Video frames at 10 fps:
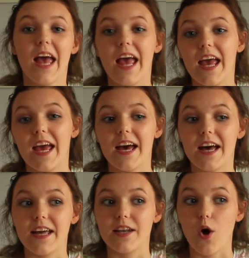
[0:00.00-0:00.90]

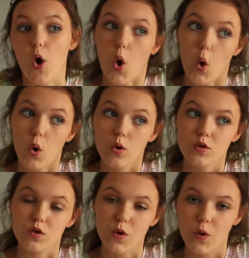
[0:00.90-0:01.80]
and
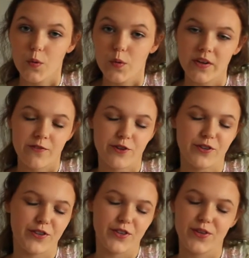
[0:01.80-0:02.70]
also if
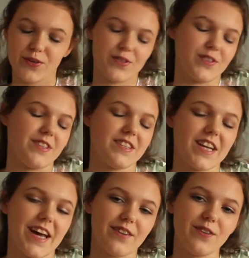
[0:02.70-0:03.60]
you're new to this
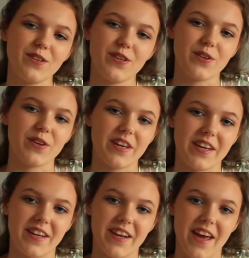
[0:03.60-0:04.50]
channel you
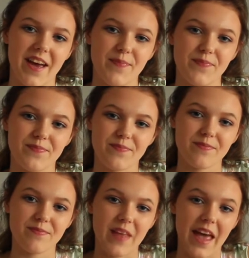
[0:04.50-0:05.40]
can uh,
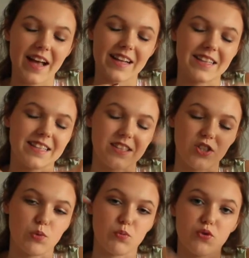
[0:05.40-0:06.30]
click the
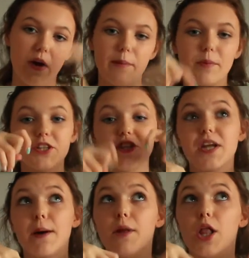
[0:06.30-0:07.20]
subscribe button
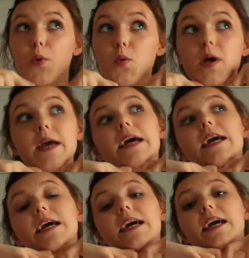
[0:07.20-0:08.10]
down below
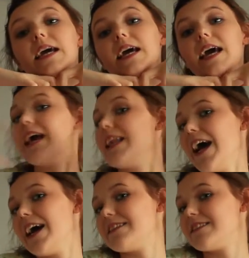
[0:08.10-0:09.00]
and
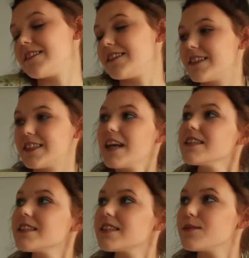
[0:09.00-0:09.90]
yeah
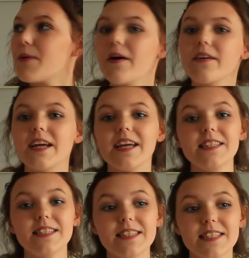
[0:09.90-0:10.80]
that's about
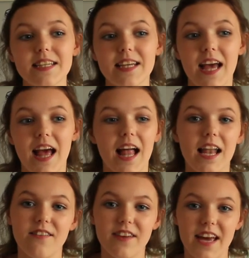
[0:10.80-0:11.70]
it
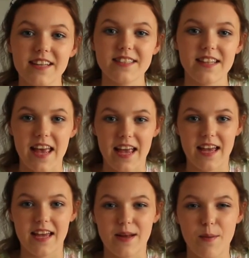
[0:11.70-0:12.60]
I love you guys
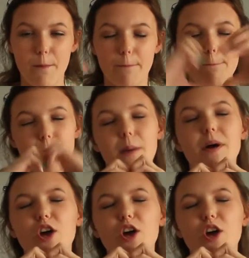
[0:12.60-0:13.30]
and bye